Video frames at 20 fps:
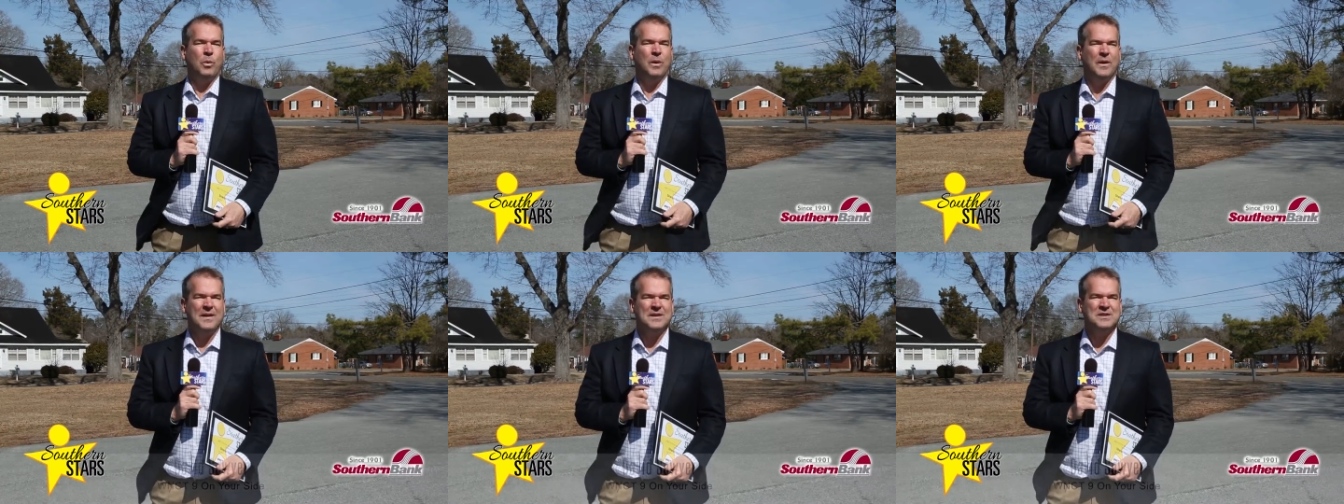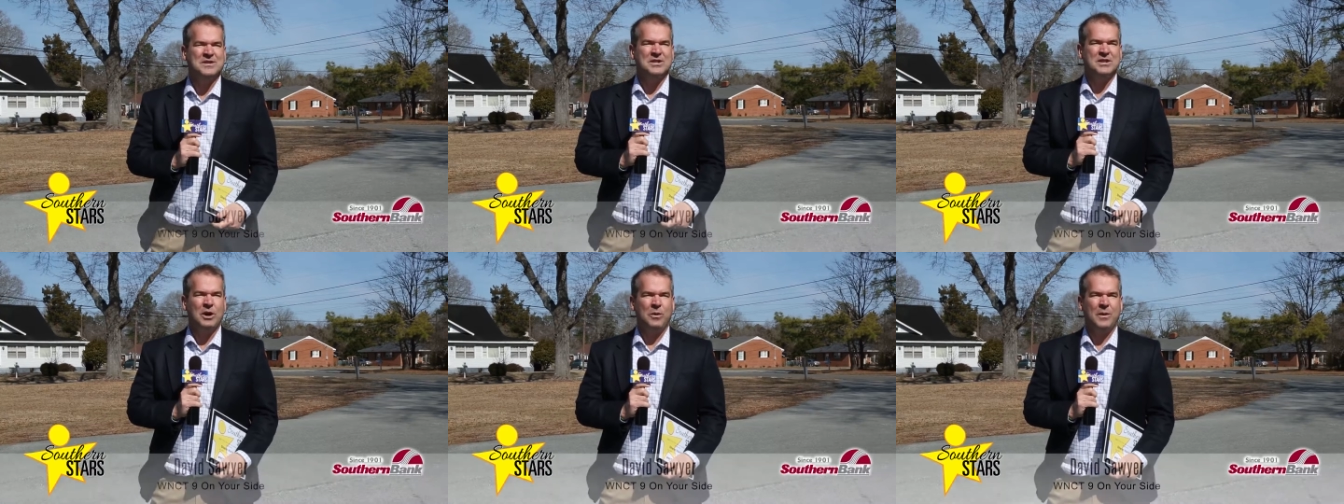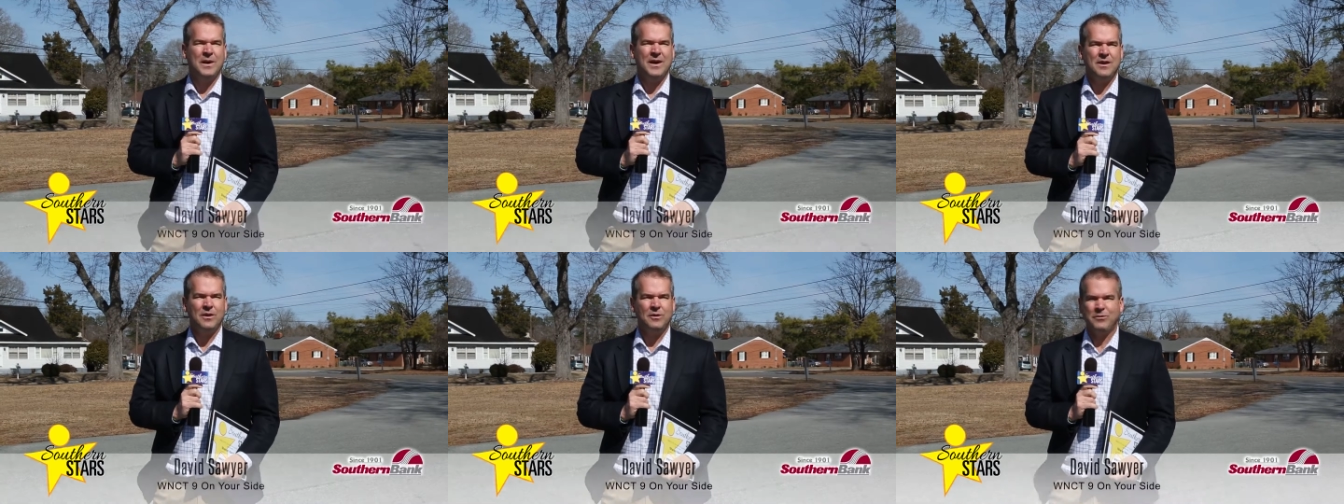We're in
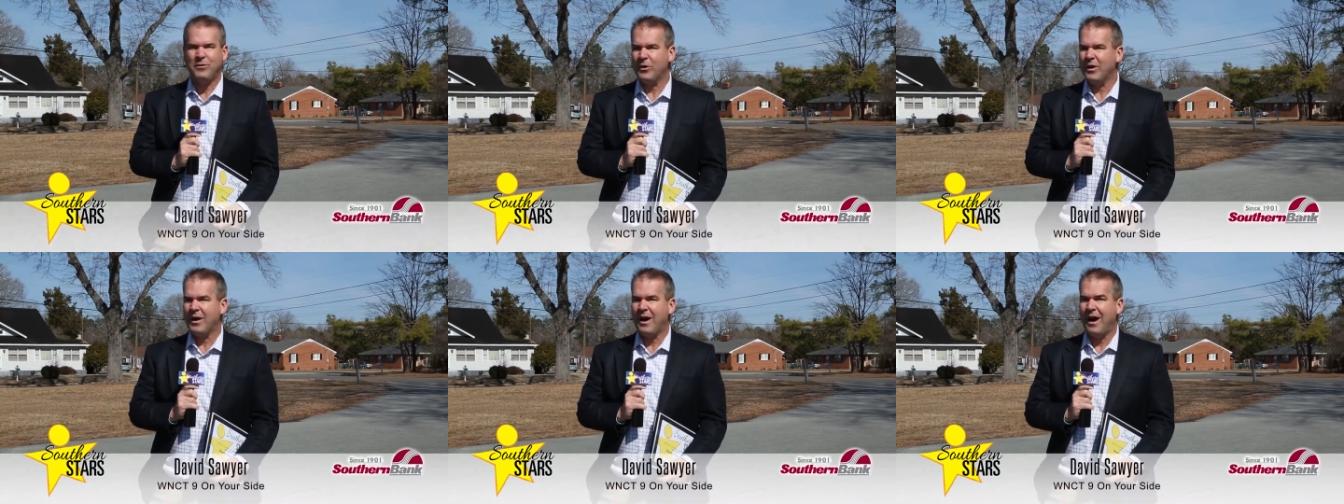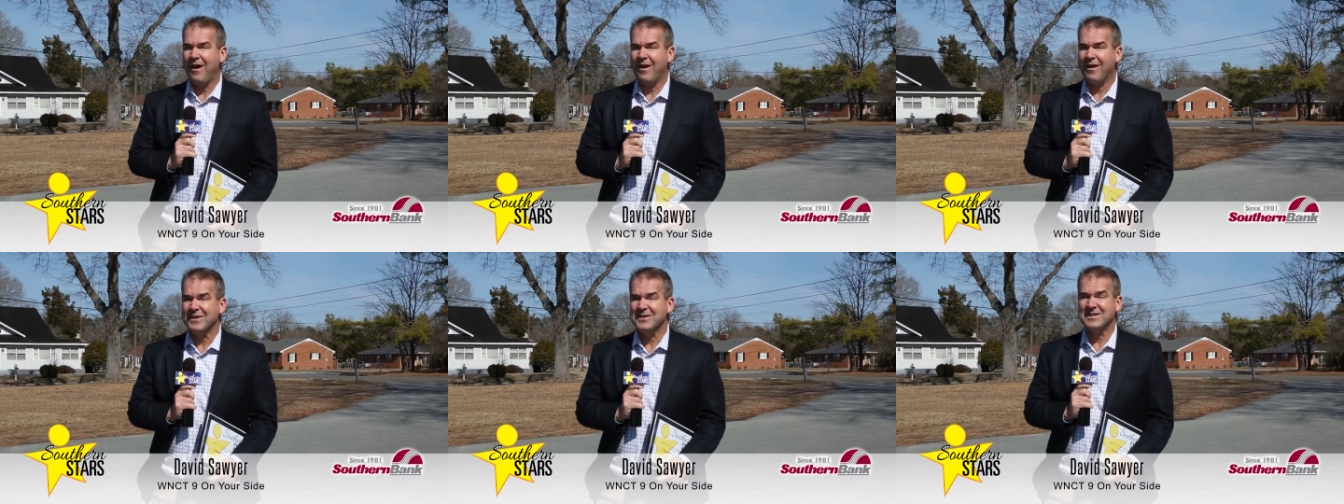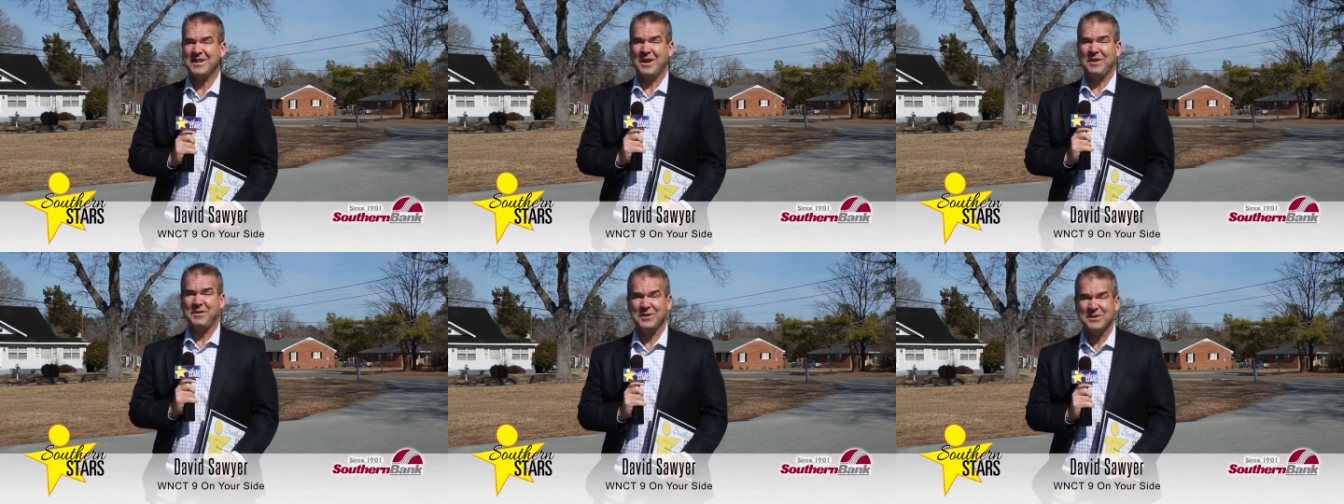Snow Hill for our
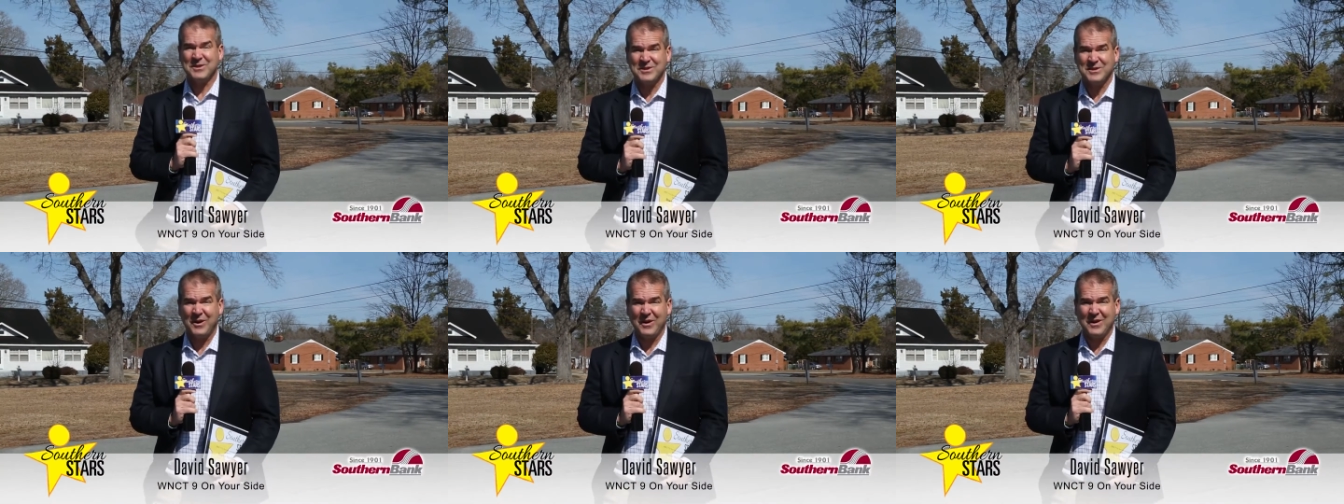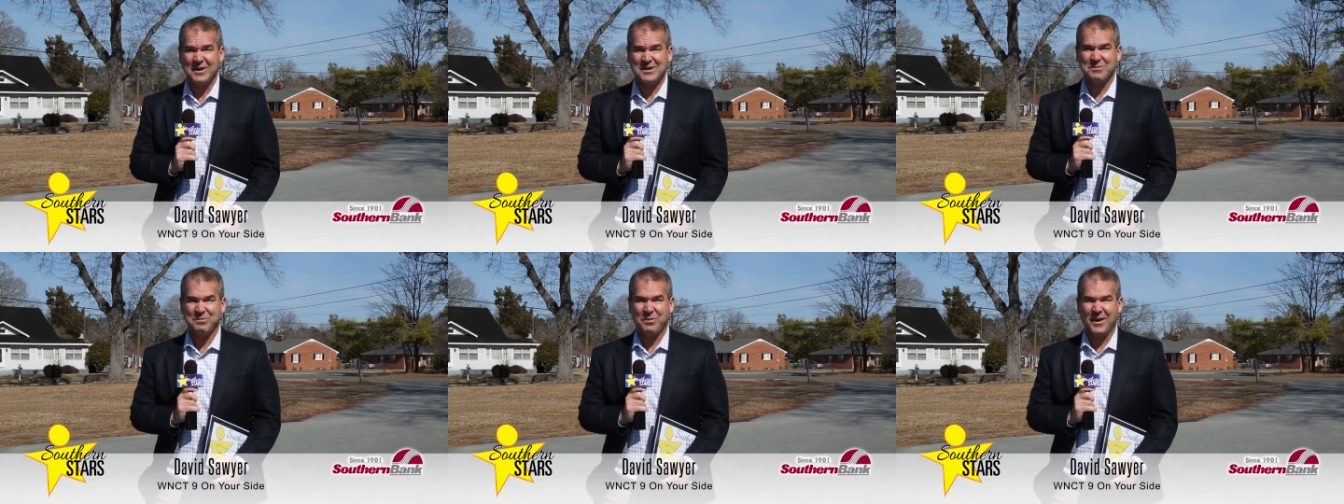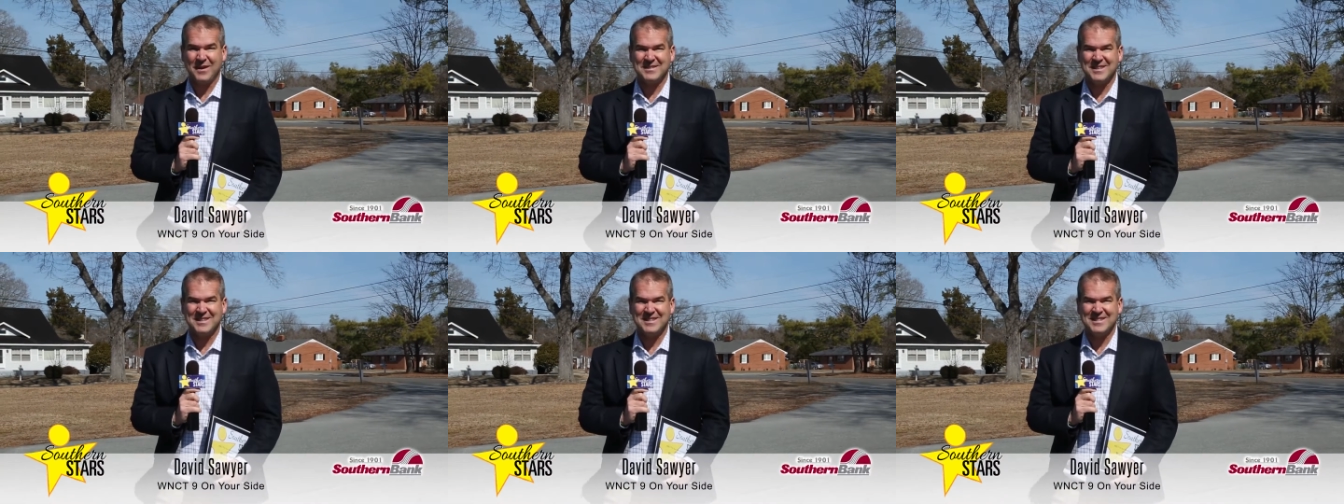Southern Stars
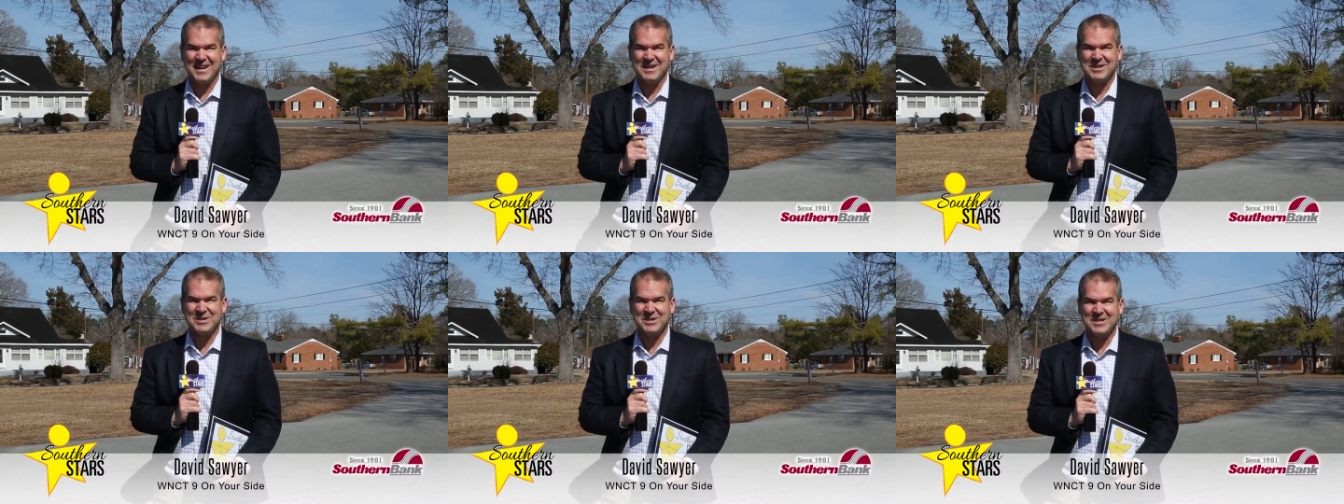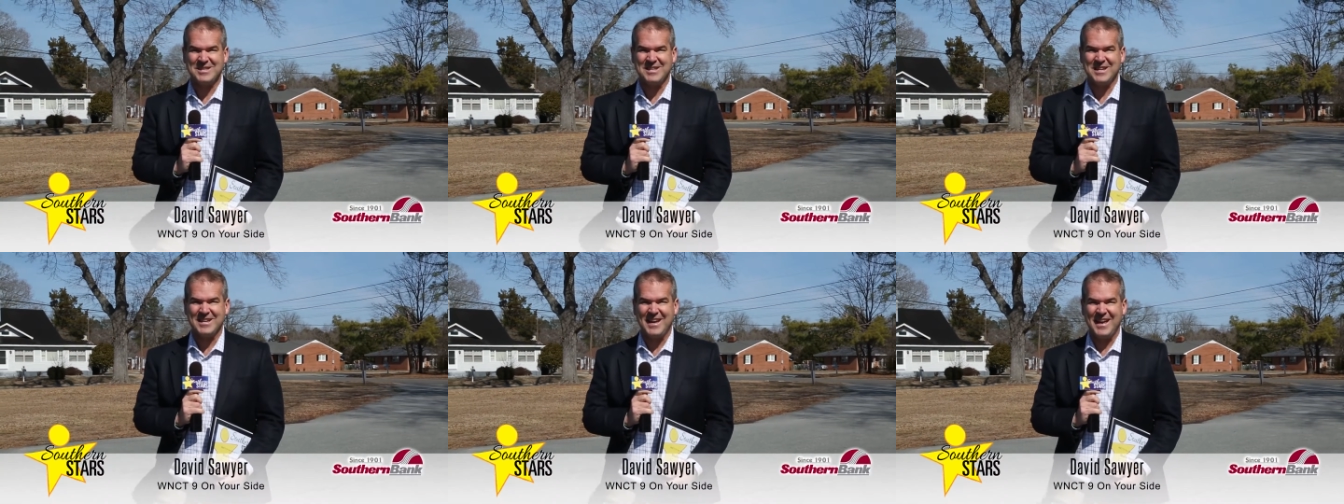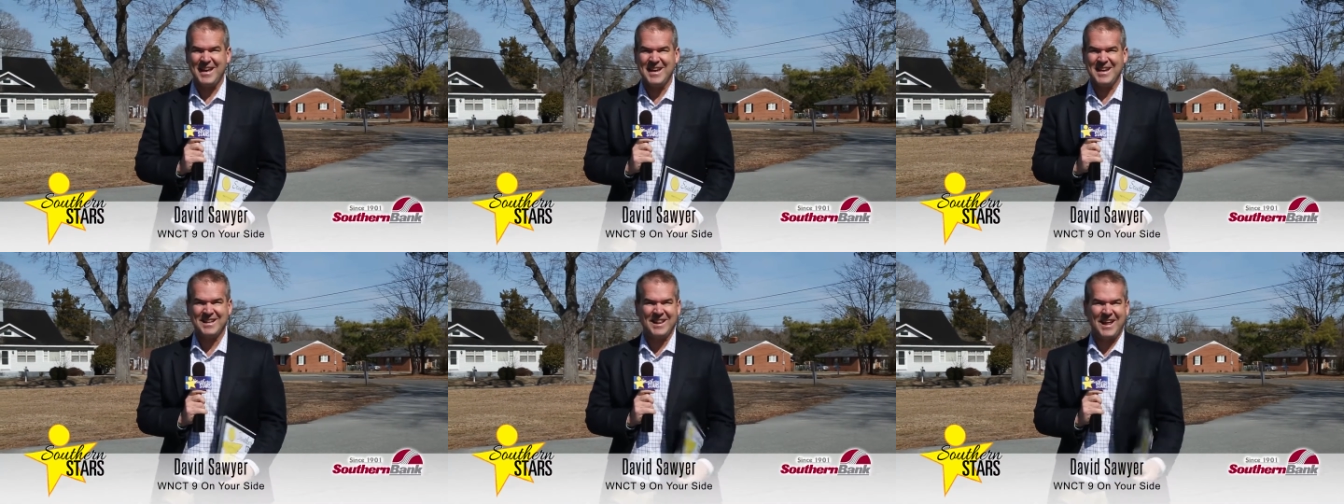presentation
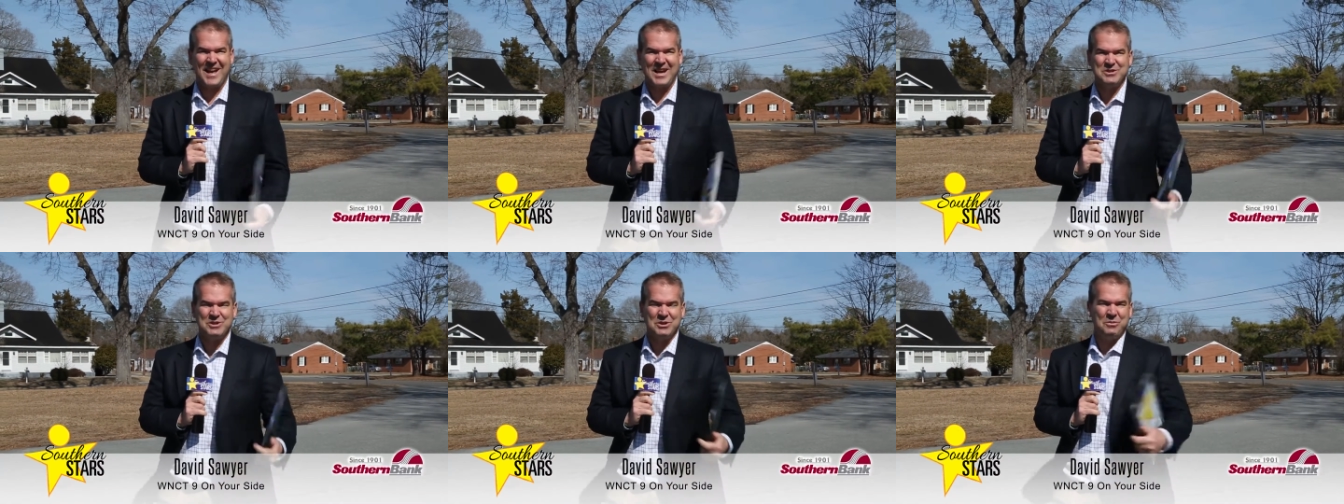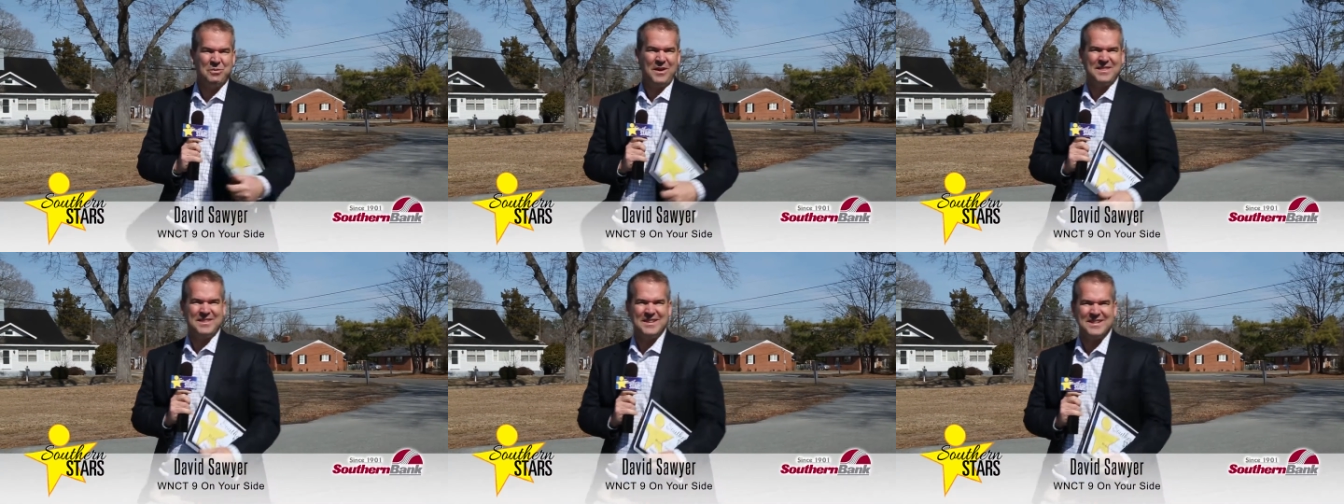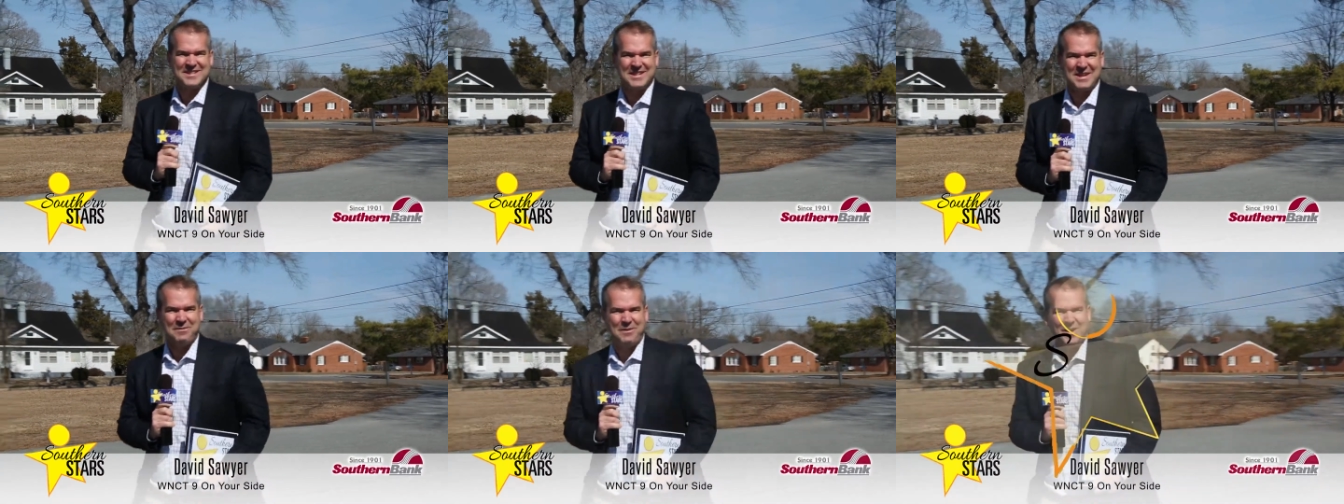today. Glad you're
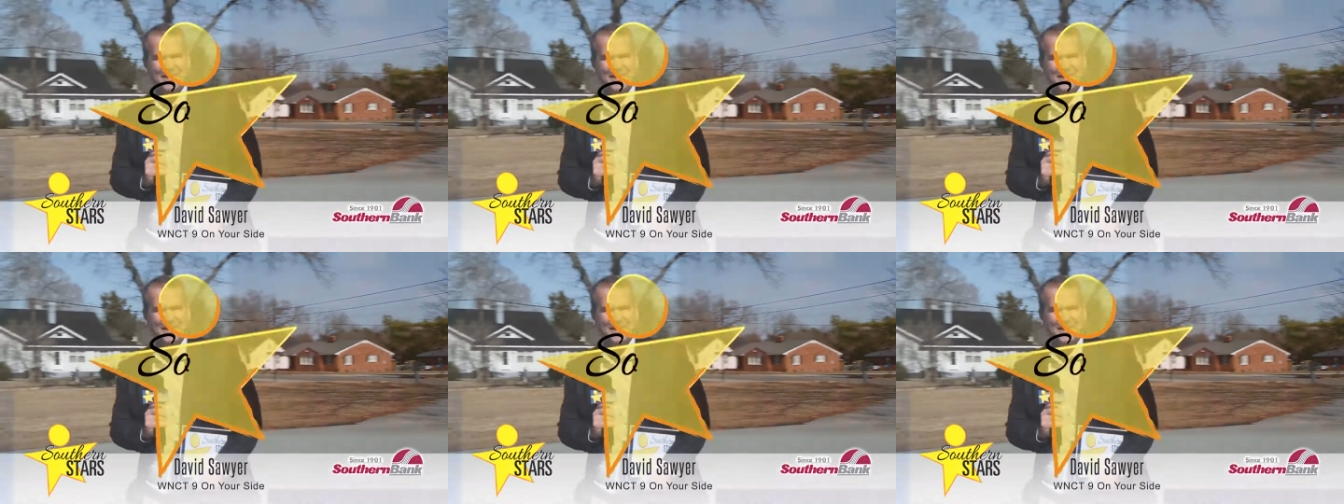with us. Come